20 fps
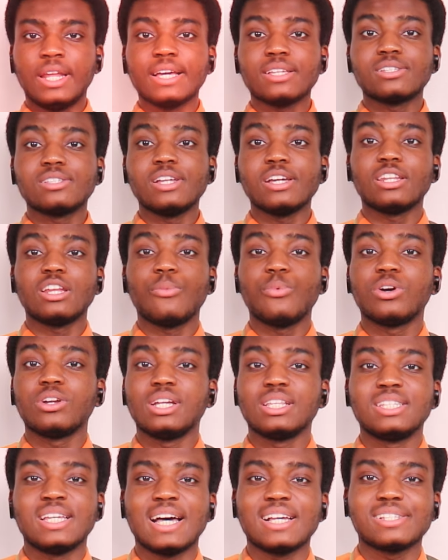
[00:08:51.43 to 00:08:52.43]
next thing that we're
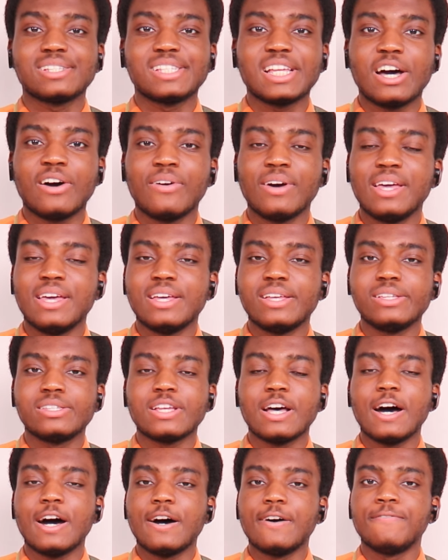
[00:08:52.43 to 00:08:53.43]
gonna test out
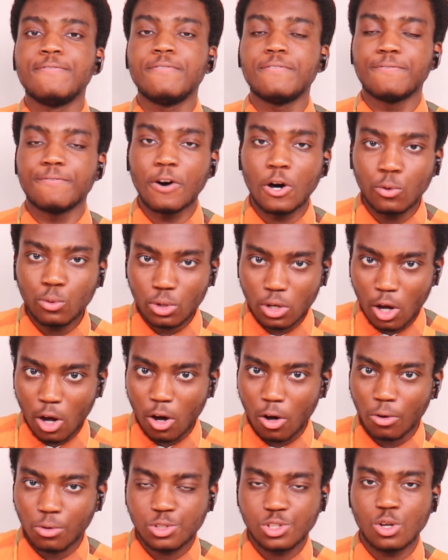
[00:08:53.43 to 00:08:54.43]
is a phone
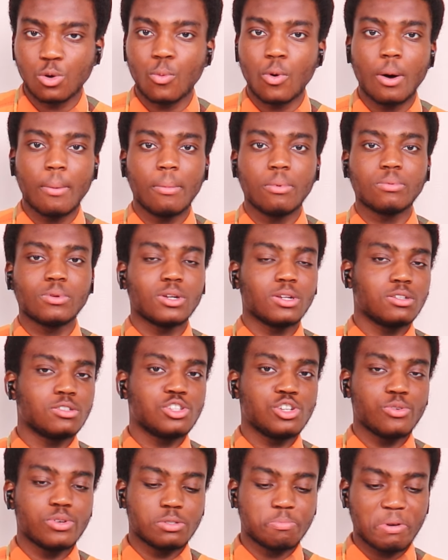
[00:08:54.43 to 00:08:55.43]
call. So what I'm gonna
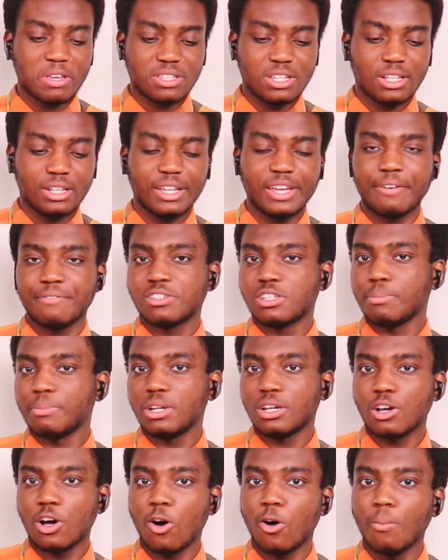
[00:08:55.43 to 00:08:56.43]
do is basically have
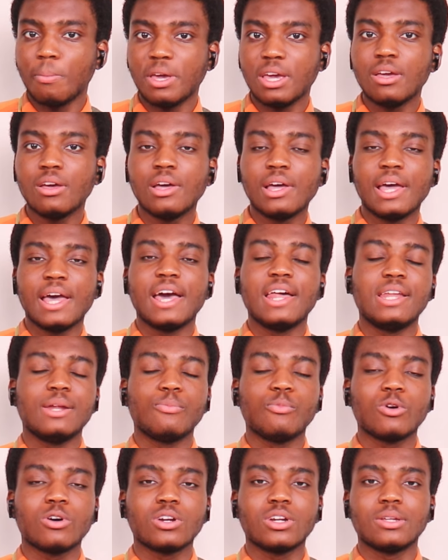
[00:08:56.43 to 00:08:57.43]
somebody call me, and
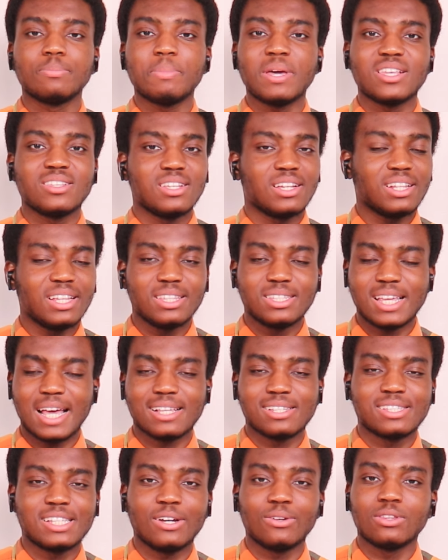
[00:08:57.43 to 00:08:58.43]
then we're gonna basically
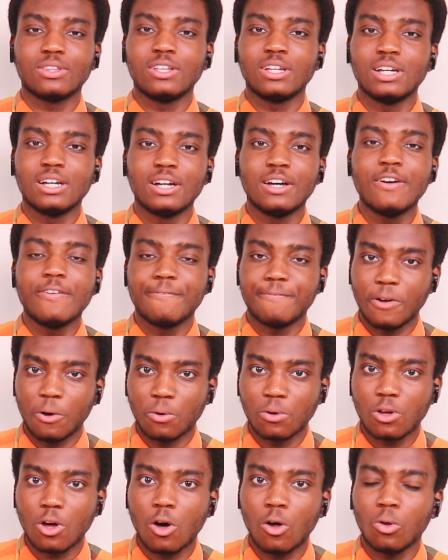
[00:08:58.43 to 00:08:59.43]
test out the
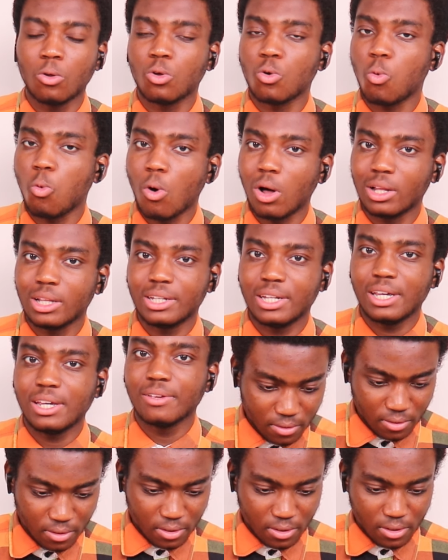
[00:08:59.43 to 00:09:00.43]
phone call
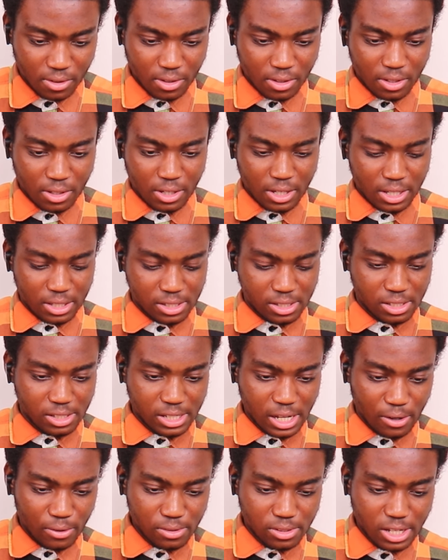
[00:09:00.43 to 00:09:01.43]
quality. It
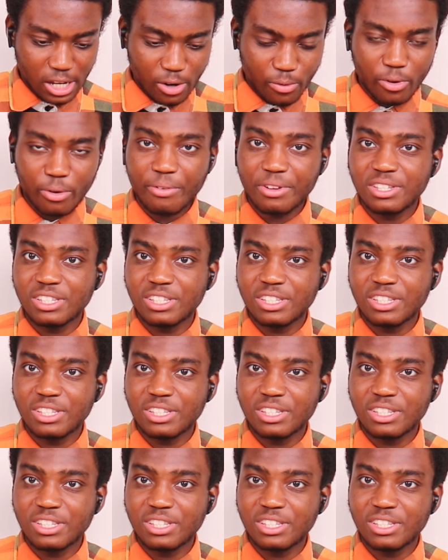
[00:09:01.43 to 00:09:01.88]
sounds like we're